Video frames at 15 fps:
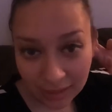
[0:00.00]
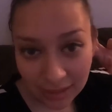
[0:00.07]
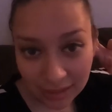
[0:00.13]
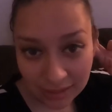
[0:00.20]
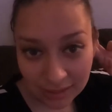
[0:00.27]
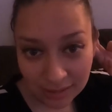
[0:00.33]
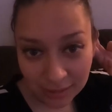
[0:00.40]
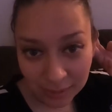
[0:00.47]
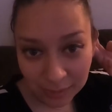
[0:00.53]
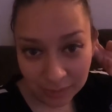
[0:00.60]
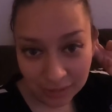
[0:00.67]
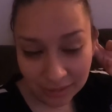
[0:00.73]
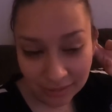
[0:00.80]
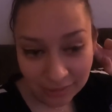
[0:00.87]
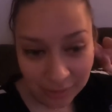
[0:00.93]
and
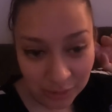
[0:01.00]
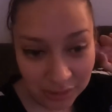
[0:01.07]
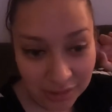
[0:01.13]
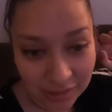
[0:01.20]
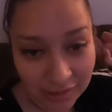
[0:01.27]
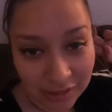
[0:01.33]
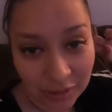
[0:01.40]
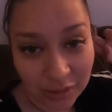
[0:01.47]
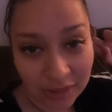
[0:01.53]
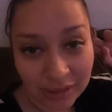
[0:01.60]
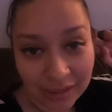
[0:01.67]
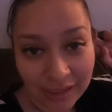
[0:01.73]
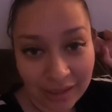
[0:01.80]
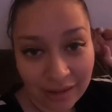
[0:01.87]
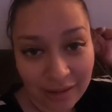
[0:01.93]
sleeping. There's
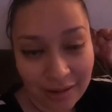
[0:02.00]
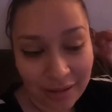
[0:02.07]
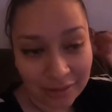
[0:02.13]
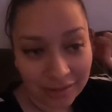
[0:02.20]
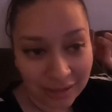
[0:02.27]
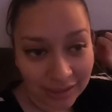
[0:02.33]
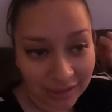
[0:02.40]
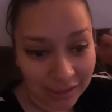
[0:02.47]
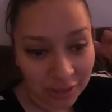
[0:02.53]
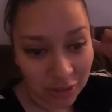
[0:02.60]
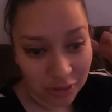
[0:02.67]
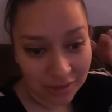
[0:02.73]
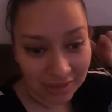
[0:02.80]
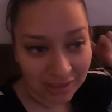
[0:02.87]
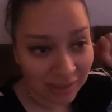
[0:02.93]
literally nothing
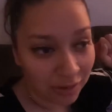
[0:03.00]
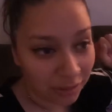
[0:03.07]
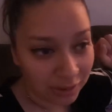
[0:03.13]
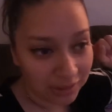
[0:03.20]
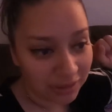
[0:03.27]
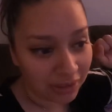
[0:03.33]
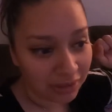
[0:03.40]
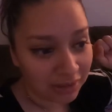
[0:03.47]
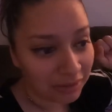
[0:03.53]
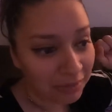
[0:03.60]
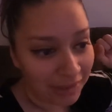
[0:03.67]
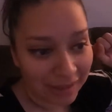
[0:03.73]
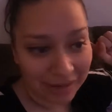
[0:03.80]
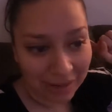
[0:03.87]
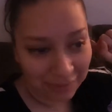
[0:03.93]
interesting going on in
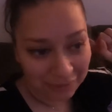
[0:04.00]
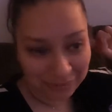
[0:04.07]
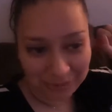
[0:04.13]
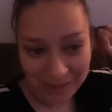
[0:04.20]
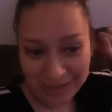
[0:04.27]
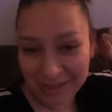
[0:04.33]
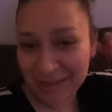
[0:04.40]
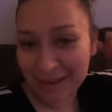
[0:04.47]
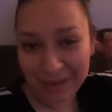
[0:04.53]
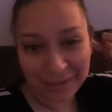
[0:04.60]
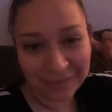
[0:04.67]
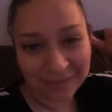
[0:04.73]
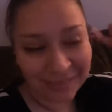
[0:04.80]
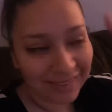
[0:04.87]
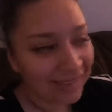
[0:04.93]
my life right
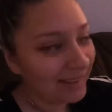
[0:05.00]
now.